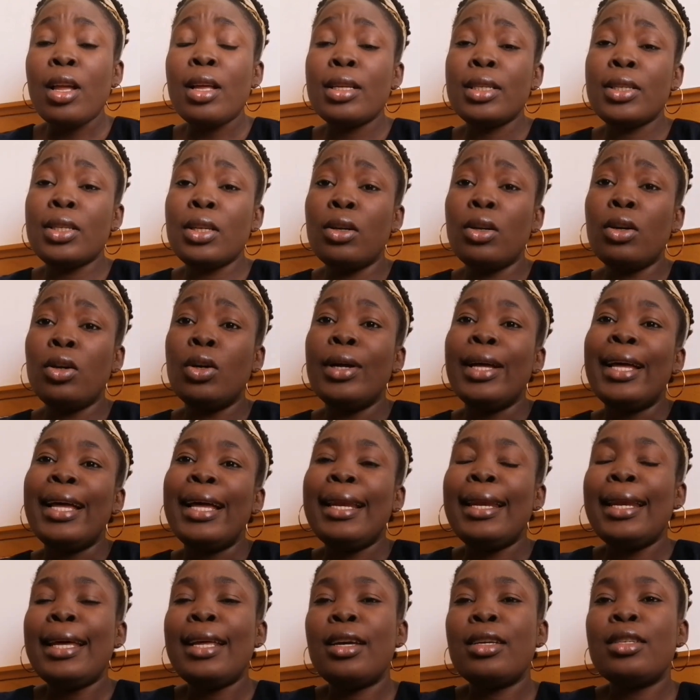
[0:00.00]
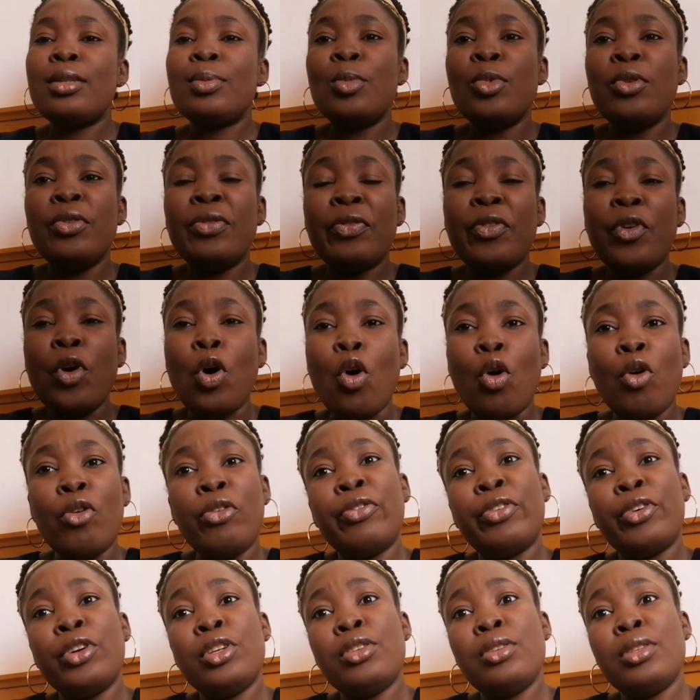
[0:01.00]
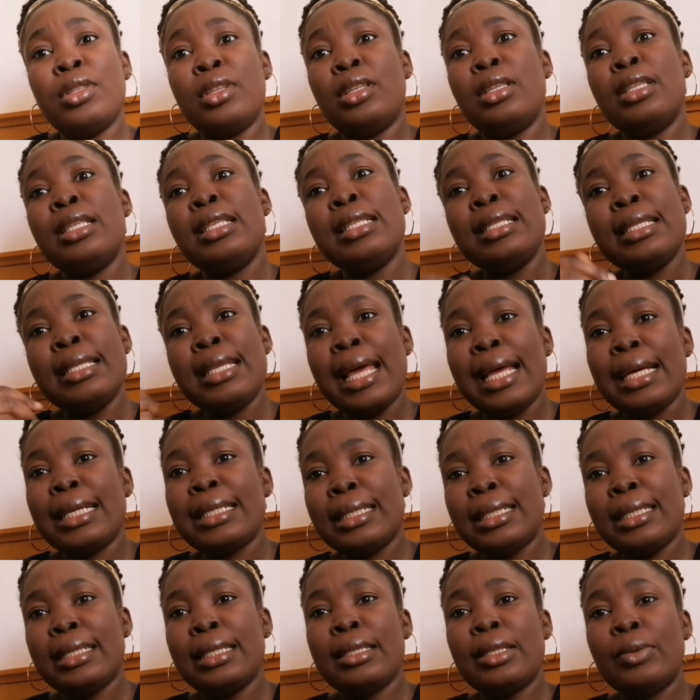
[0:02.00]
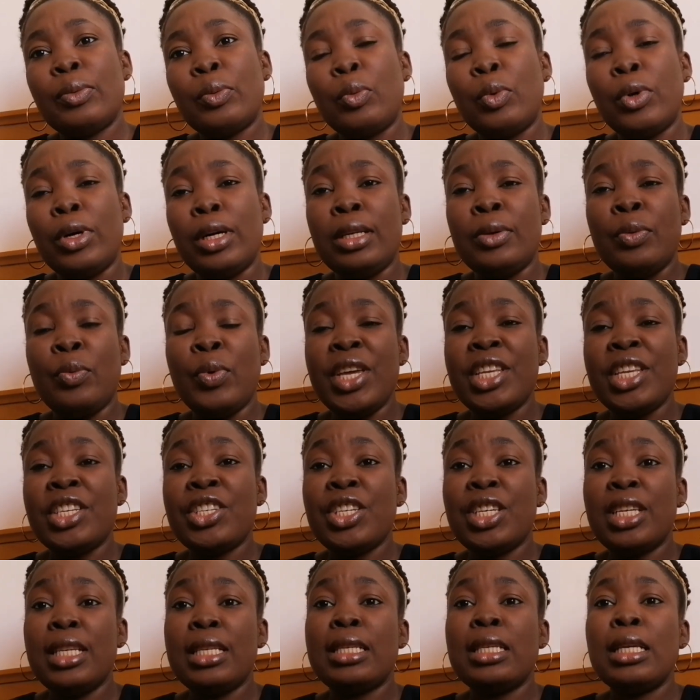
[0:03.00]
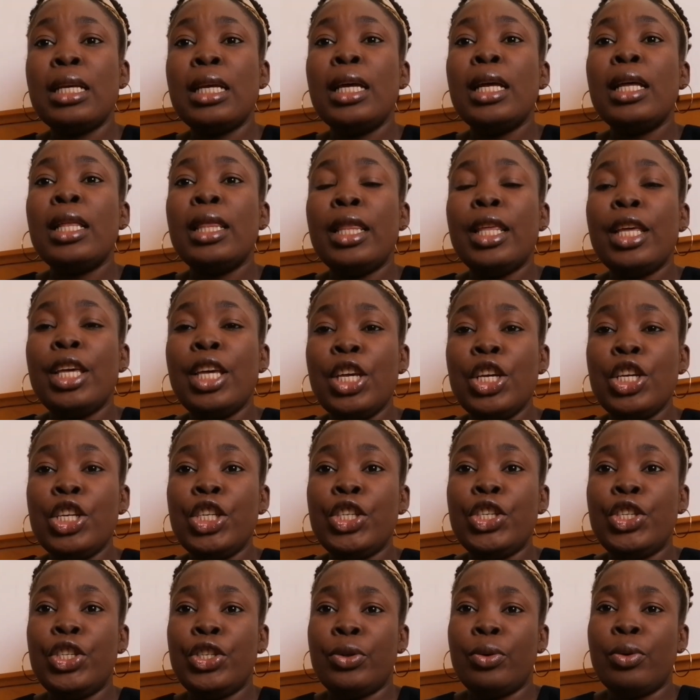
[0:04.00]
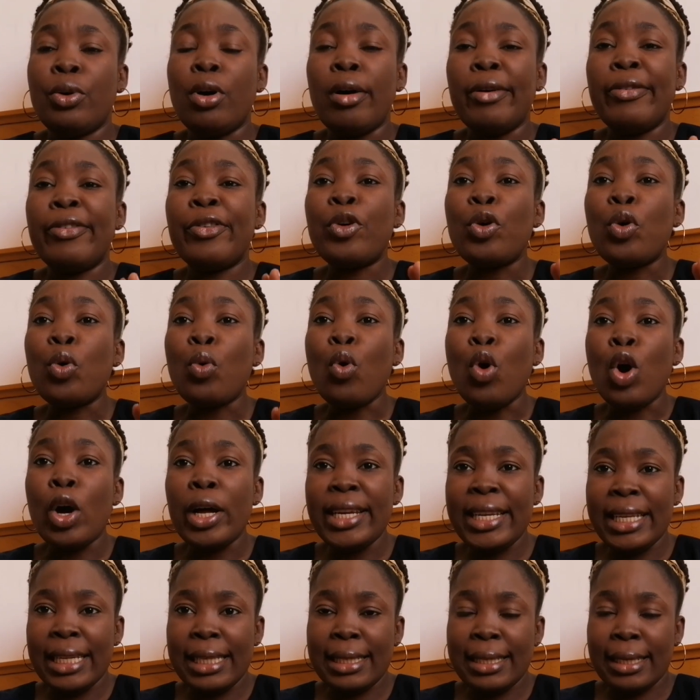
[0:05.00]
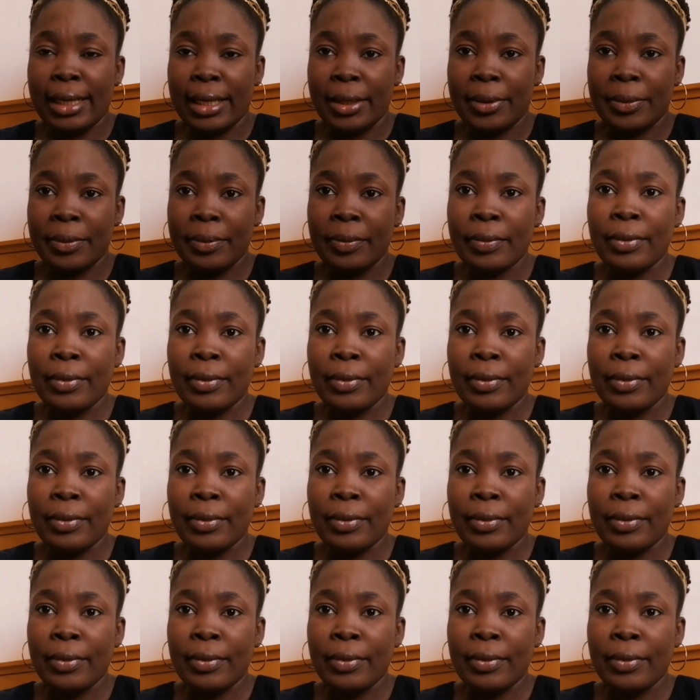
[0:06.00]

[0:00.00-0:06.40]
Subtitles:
So let us move over to the next one, which is the issue of quality.